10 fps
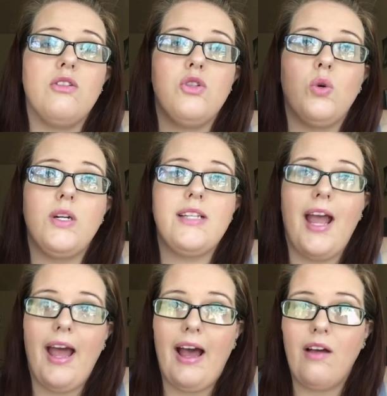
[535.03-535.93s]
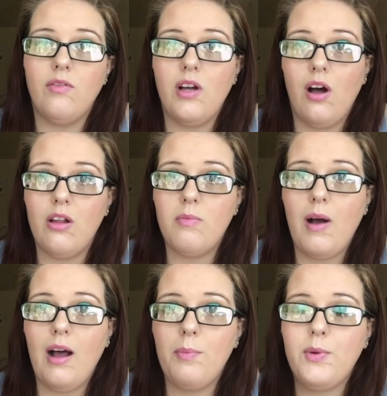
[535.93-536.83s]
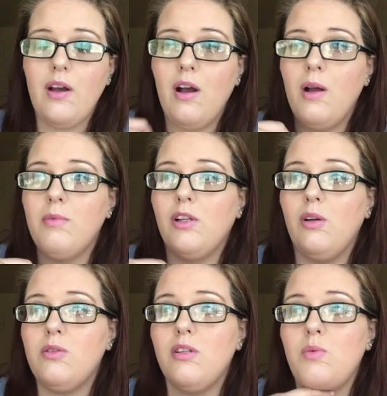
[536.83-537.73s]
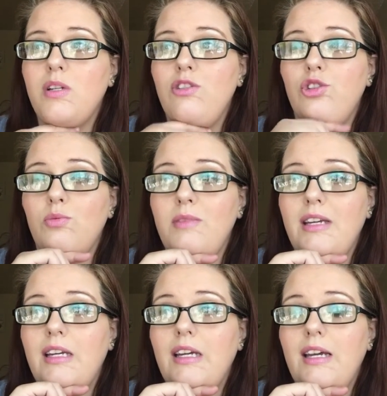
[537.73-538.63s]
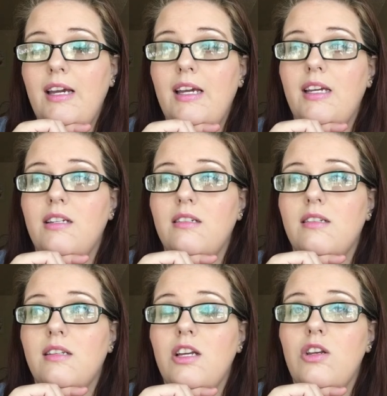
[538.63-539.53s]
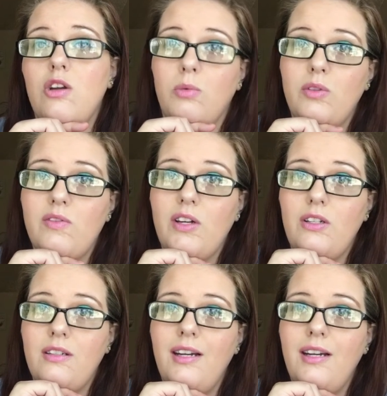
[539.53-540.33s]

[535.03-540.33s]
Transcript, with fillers: stores have ColourPop. Um, the closest one to me is Noblesville.